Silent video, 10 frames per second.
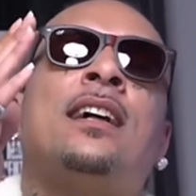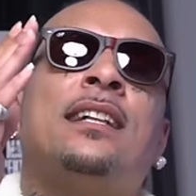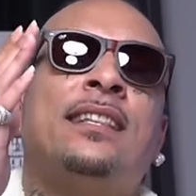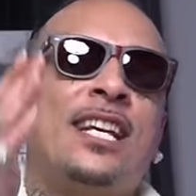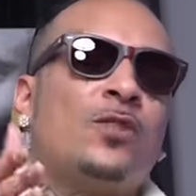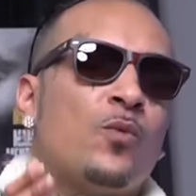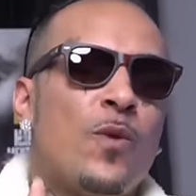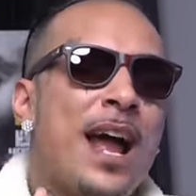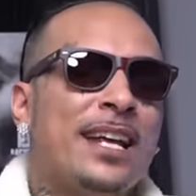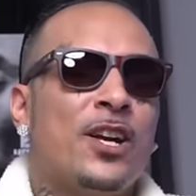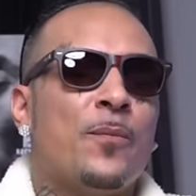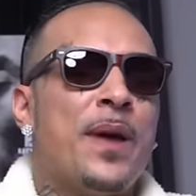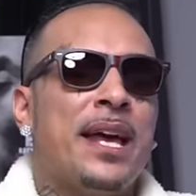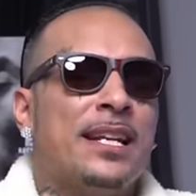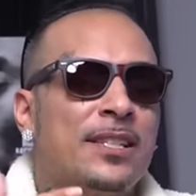This one right here,
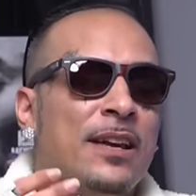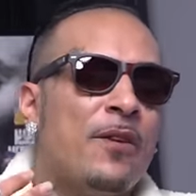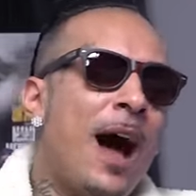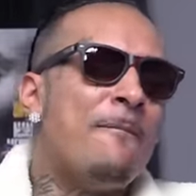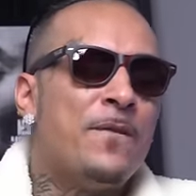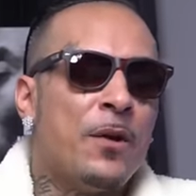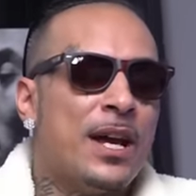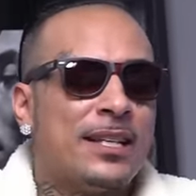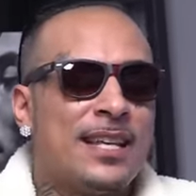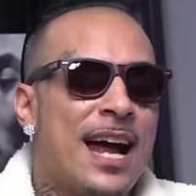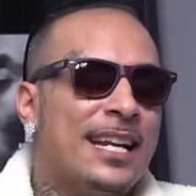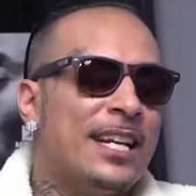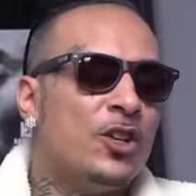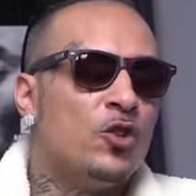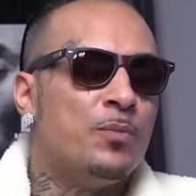man, is I'm very excited to
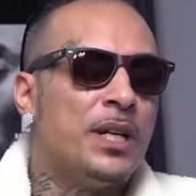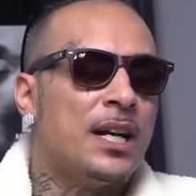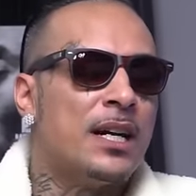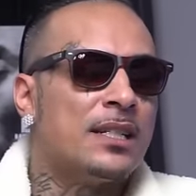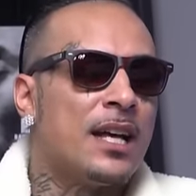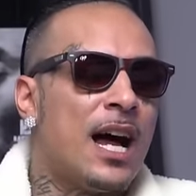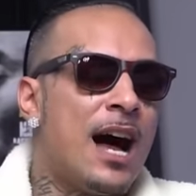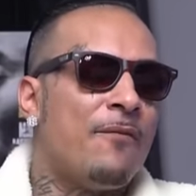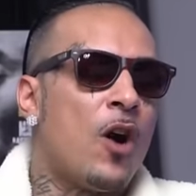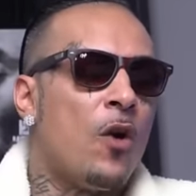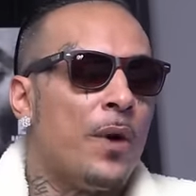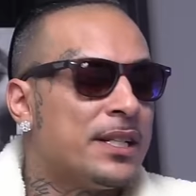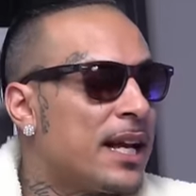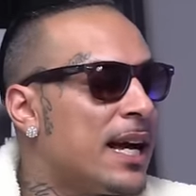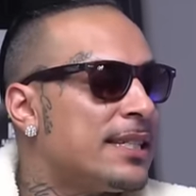do because I've
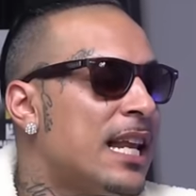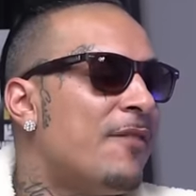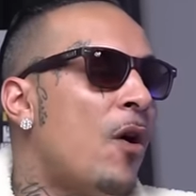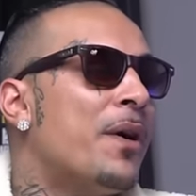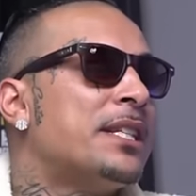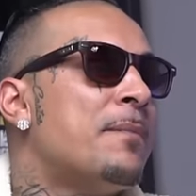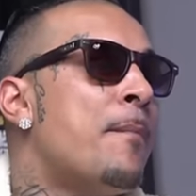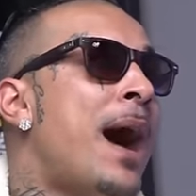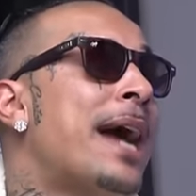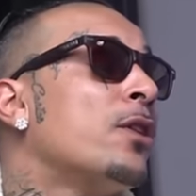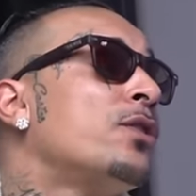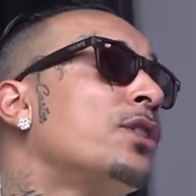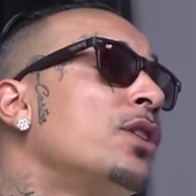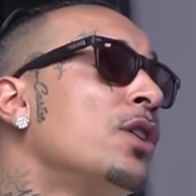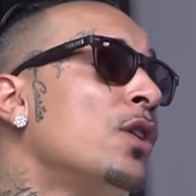always, like I said, I've always admired
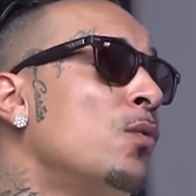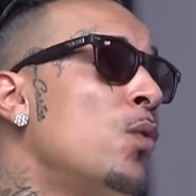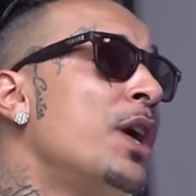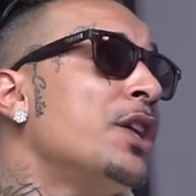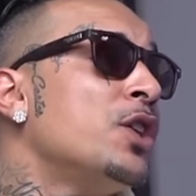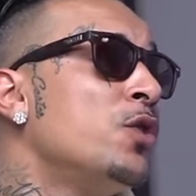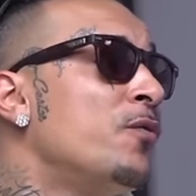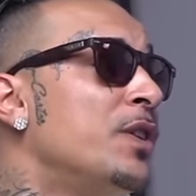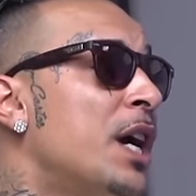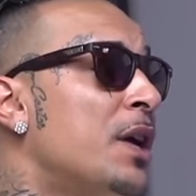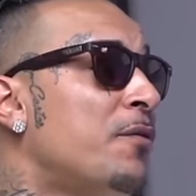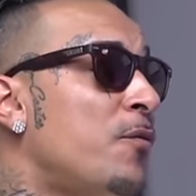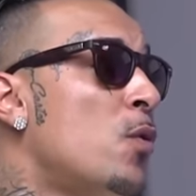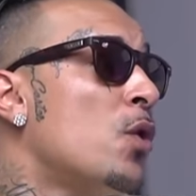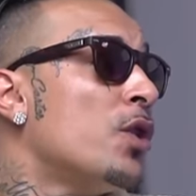what you've done
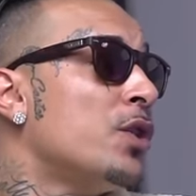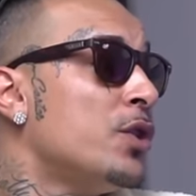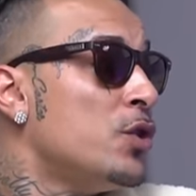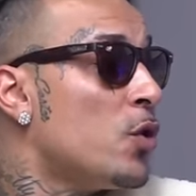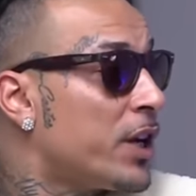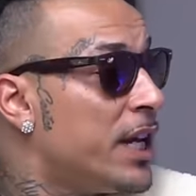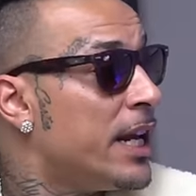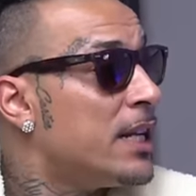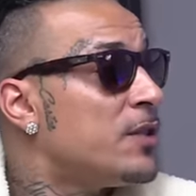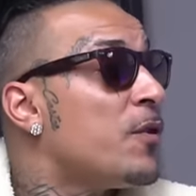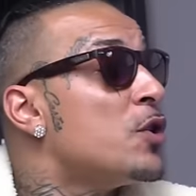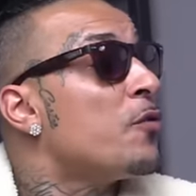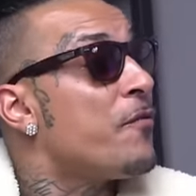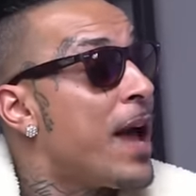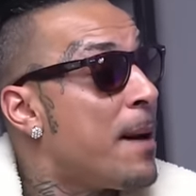for your kids, for your
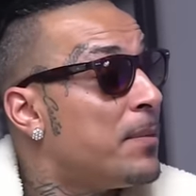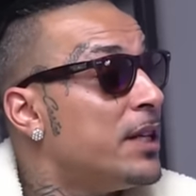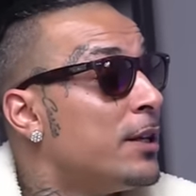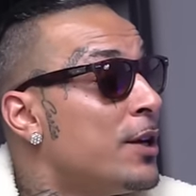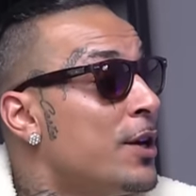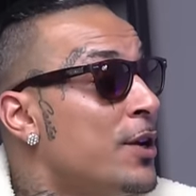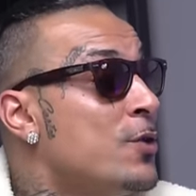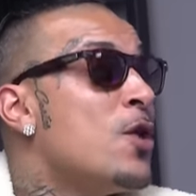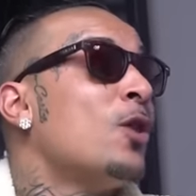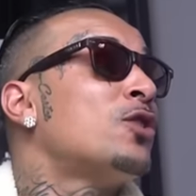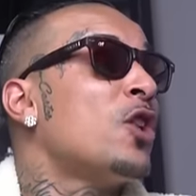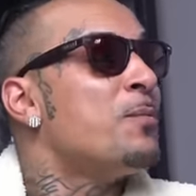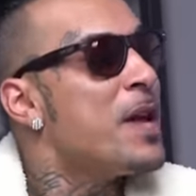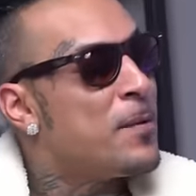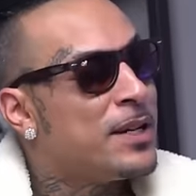family. You know, so to
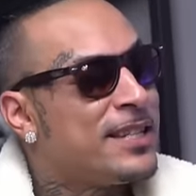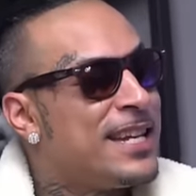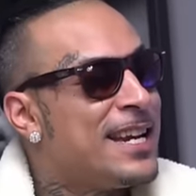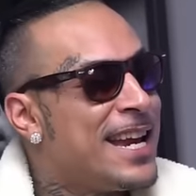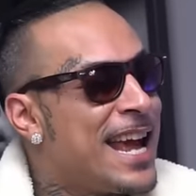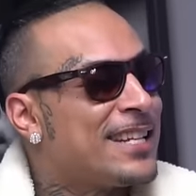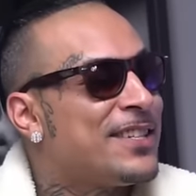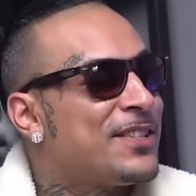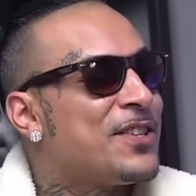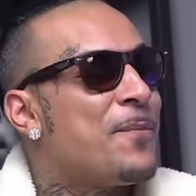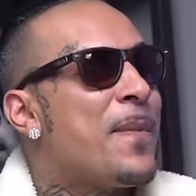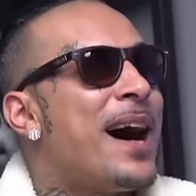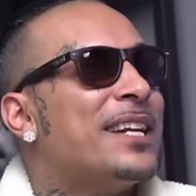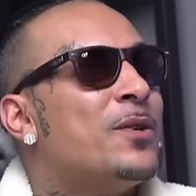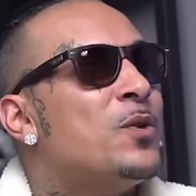be able to sit next to
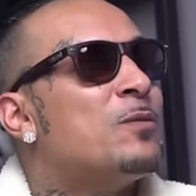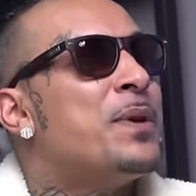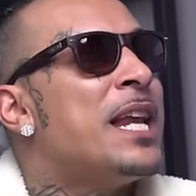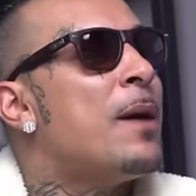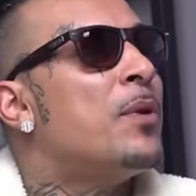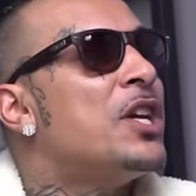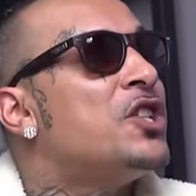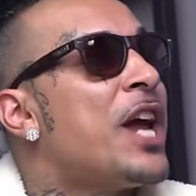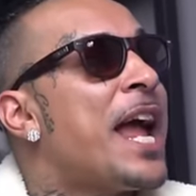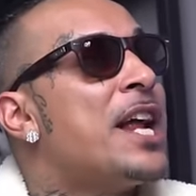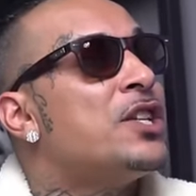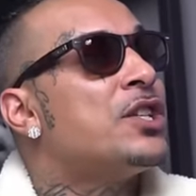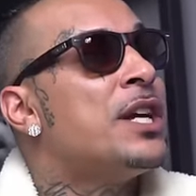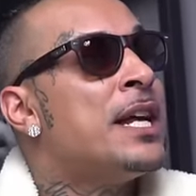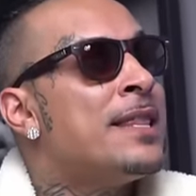somebody who's been able to change,
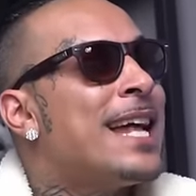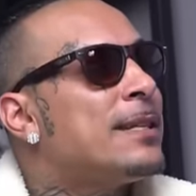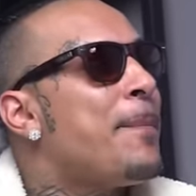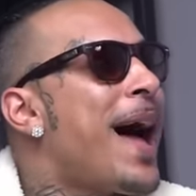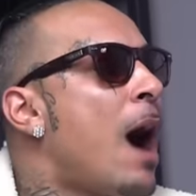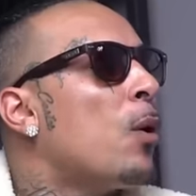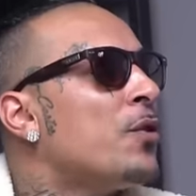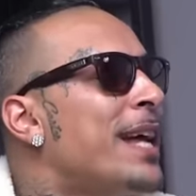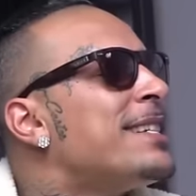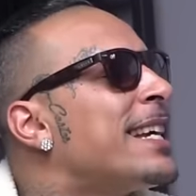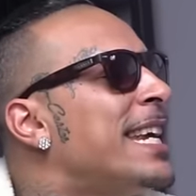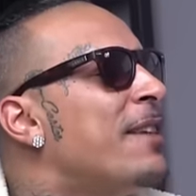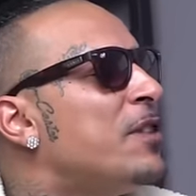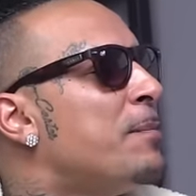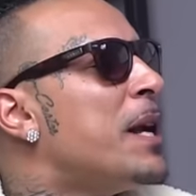that's a power, that's a
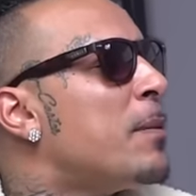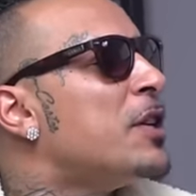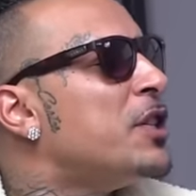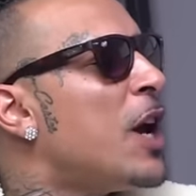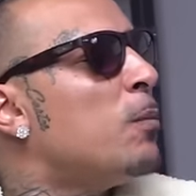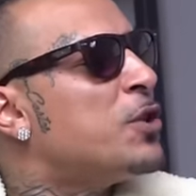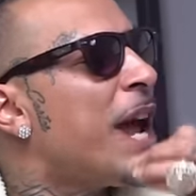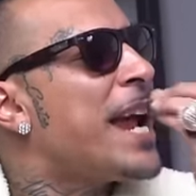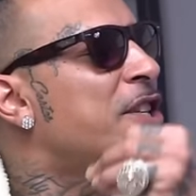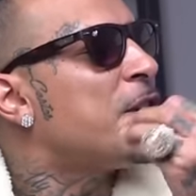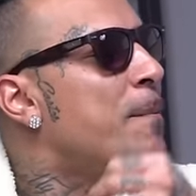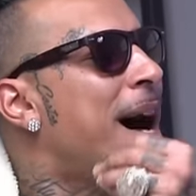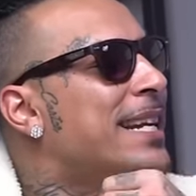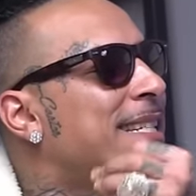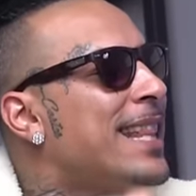gift to be able to help change
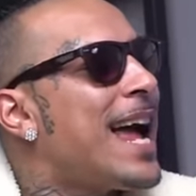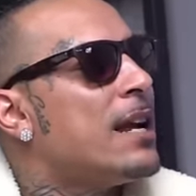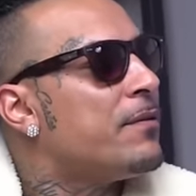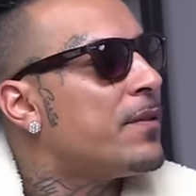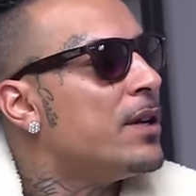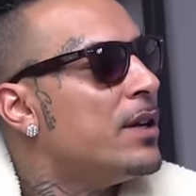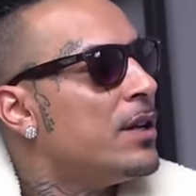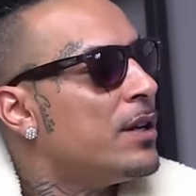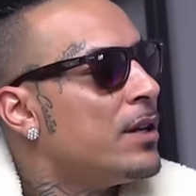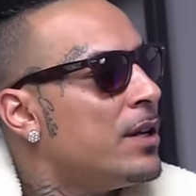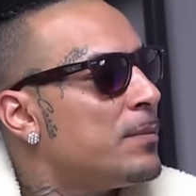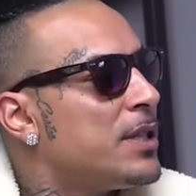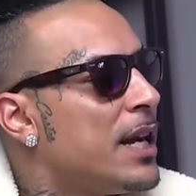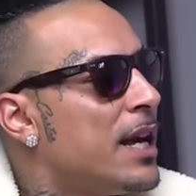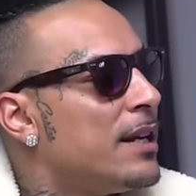somebody's life. You know I'm
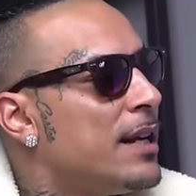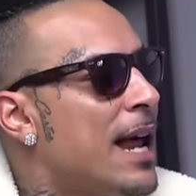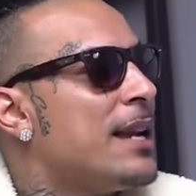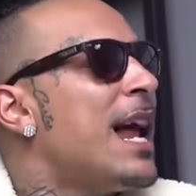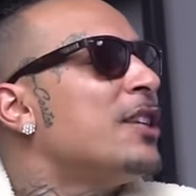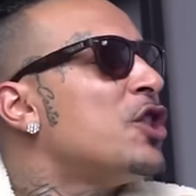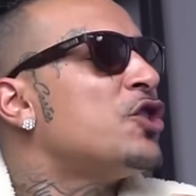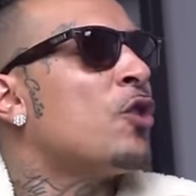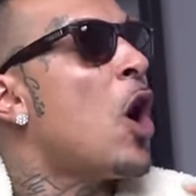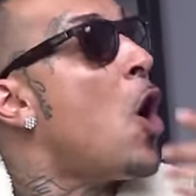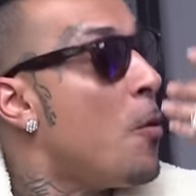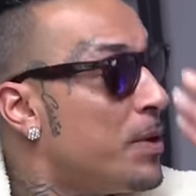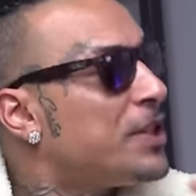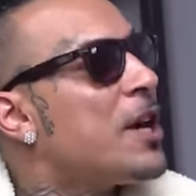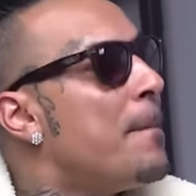saying? Not not just your own,
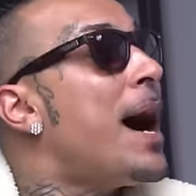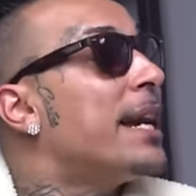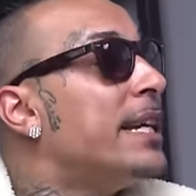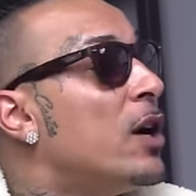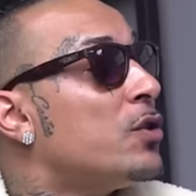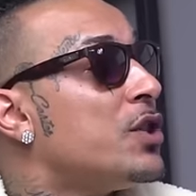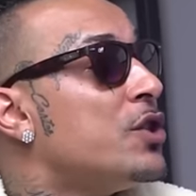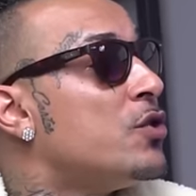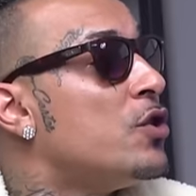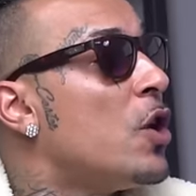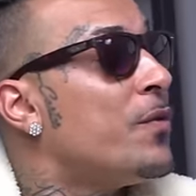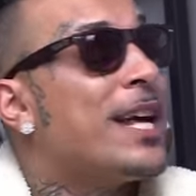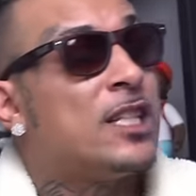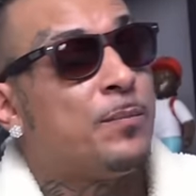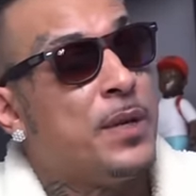but somebody else's. You know,
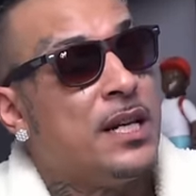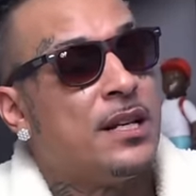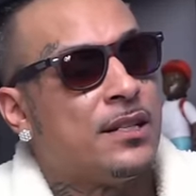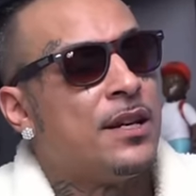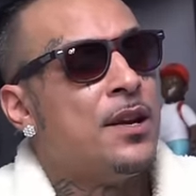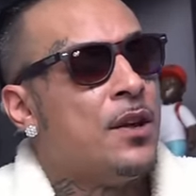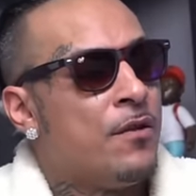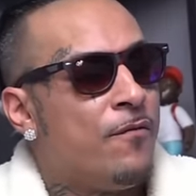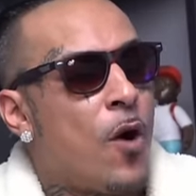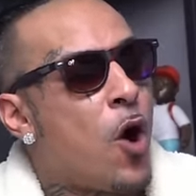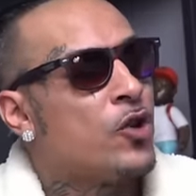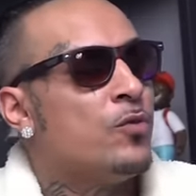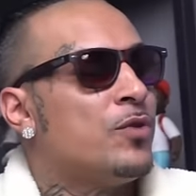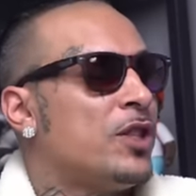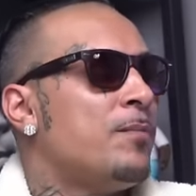that speaks
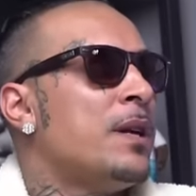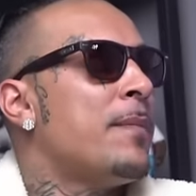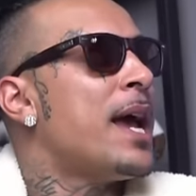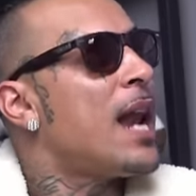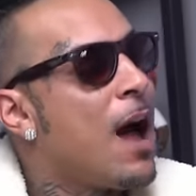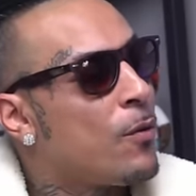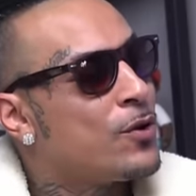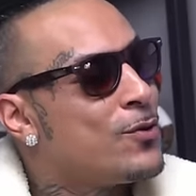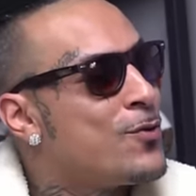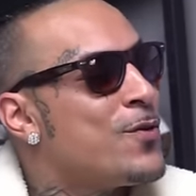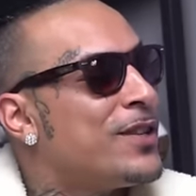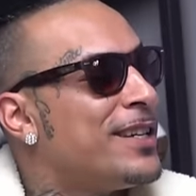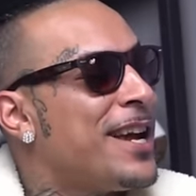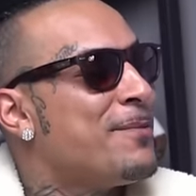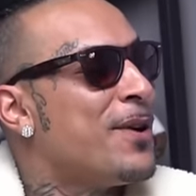volumes to me, man. How are you doing
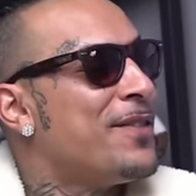today, brother?